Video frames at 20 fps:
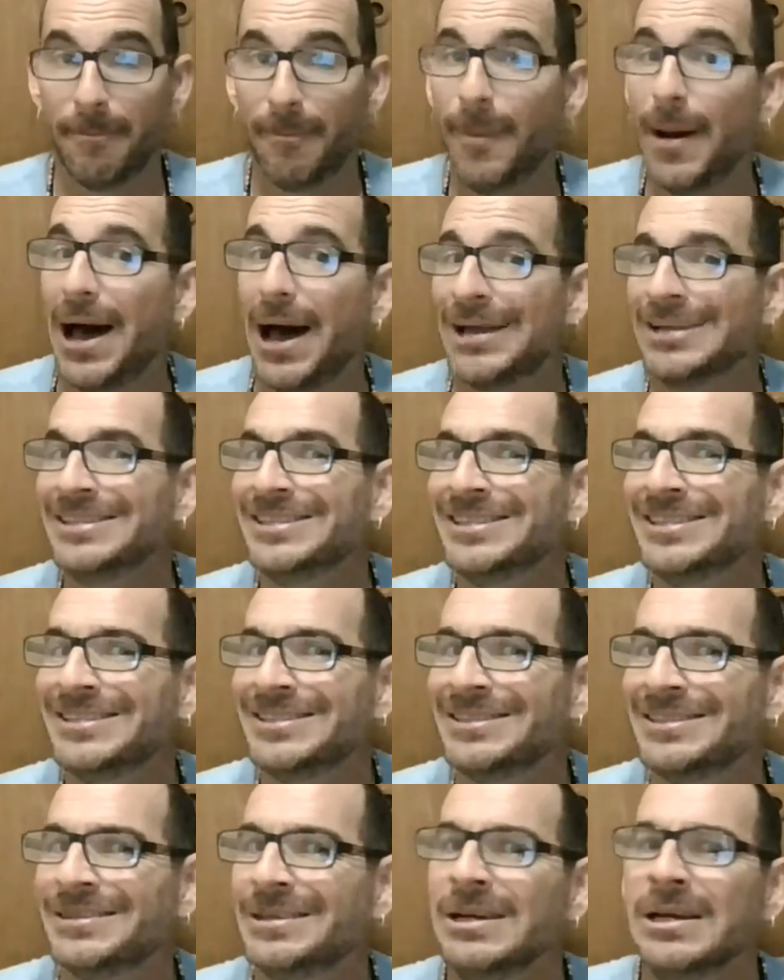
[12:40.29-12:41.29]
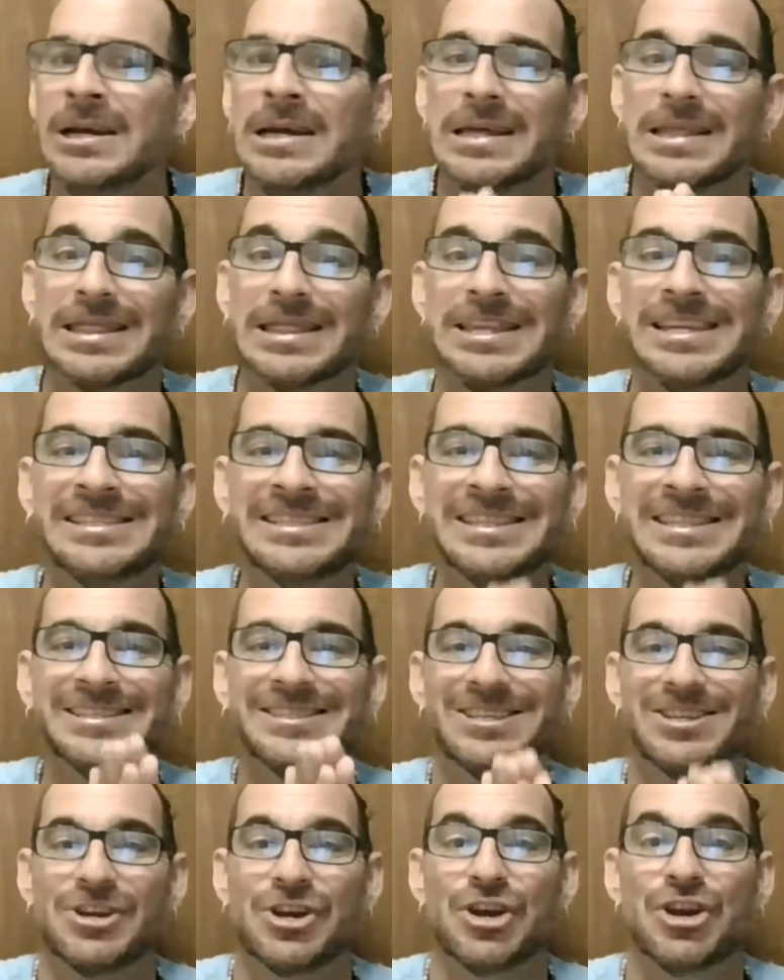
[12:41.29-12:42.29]
But this
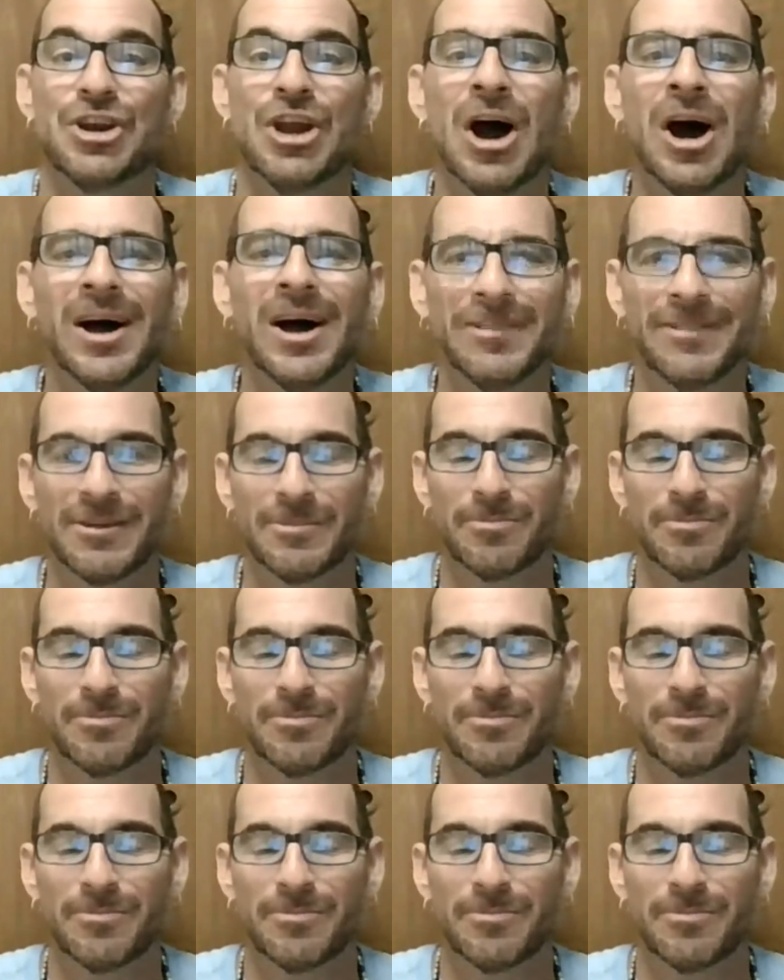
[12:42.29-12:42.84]
is not